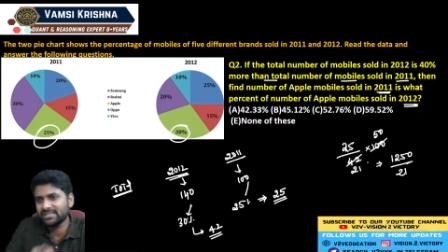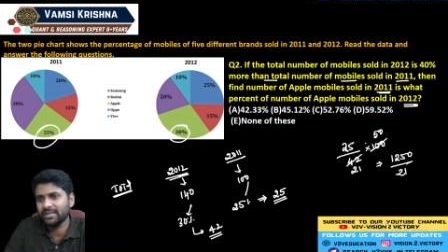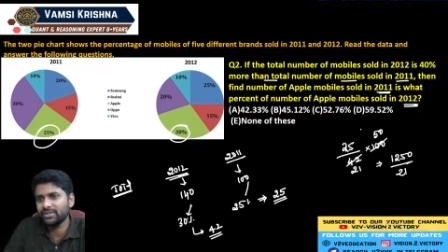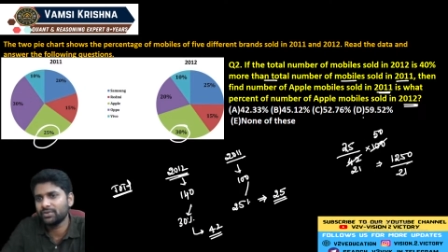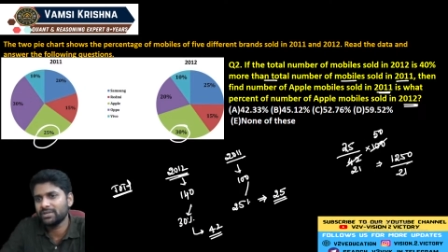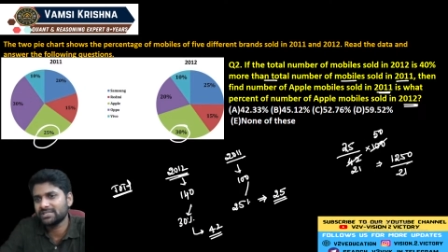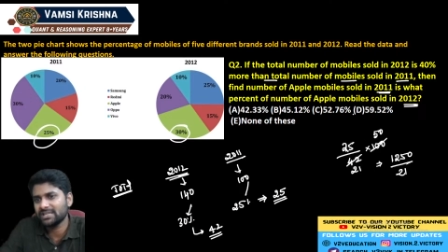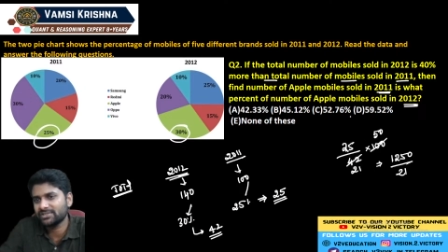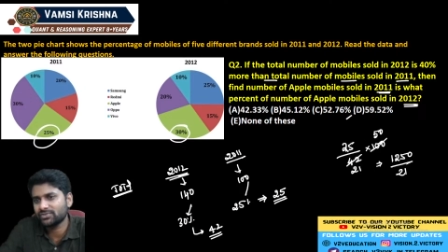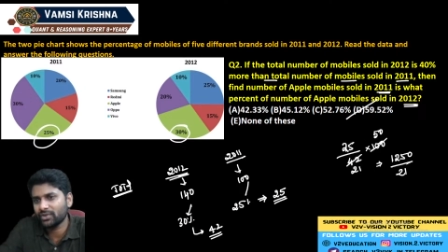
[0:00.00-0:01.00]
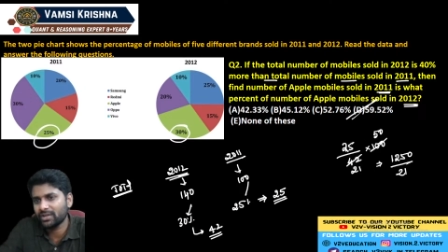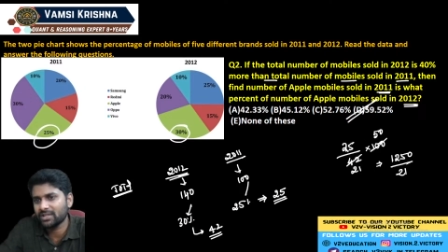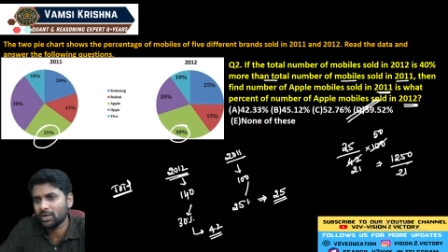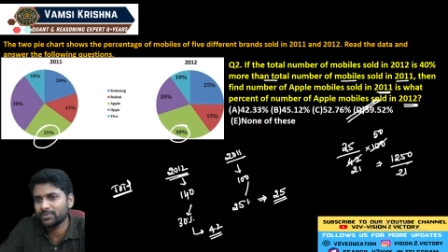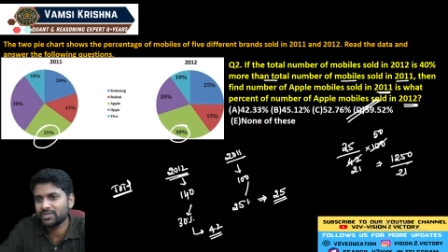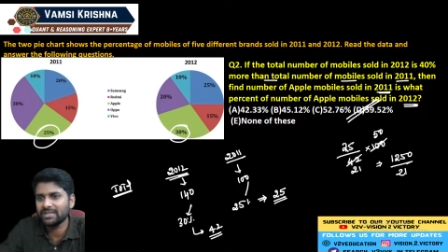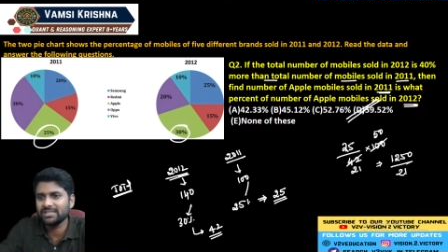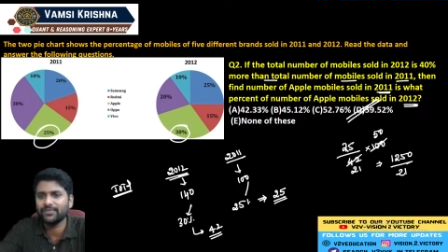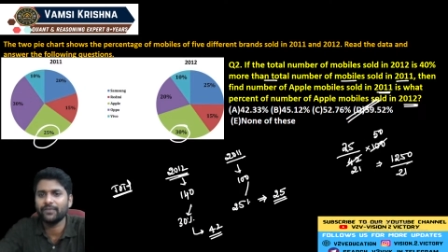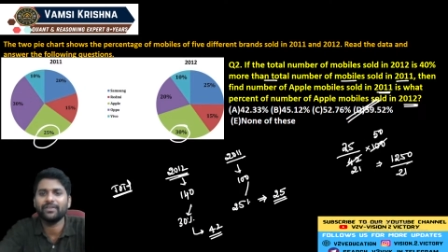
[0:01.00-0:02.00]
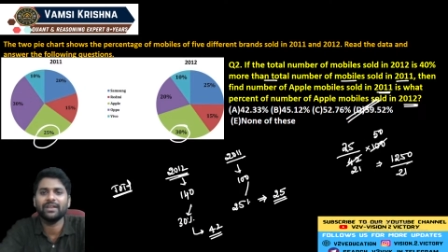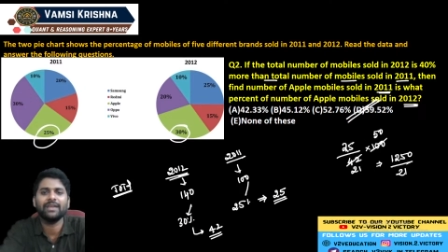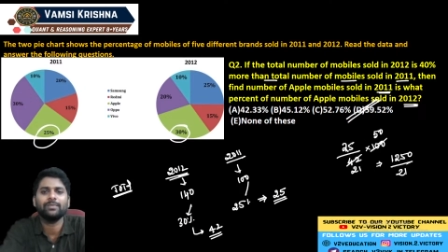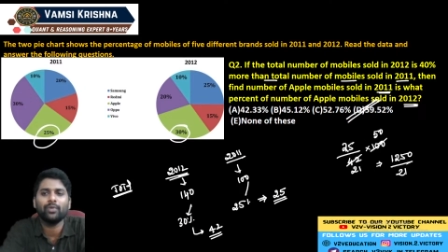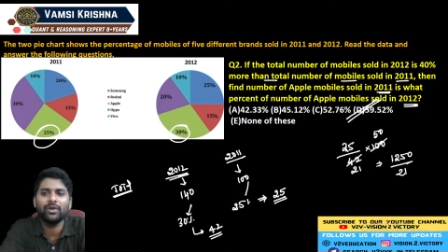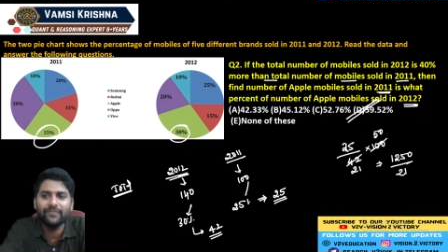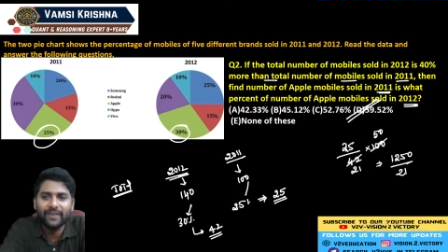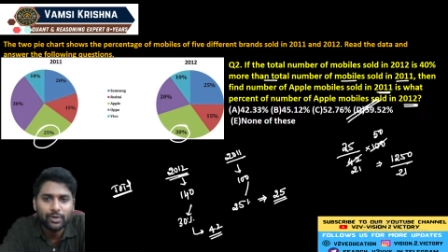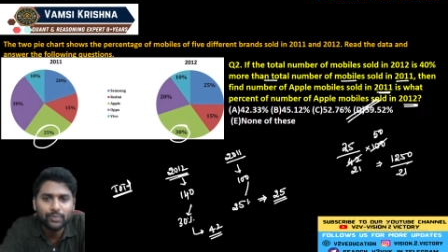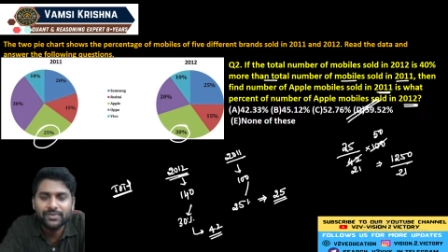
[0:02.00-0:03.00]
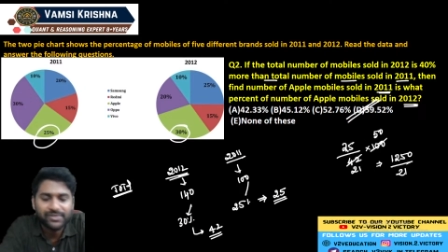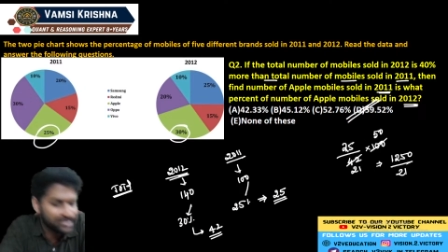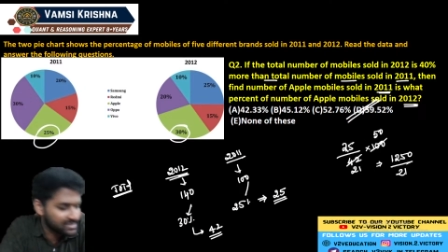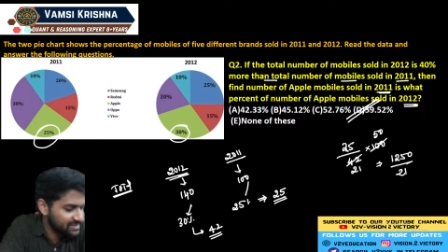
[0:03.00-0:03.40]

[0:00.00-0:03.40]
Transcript: 10 units less. So here the option is 59.52%.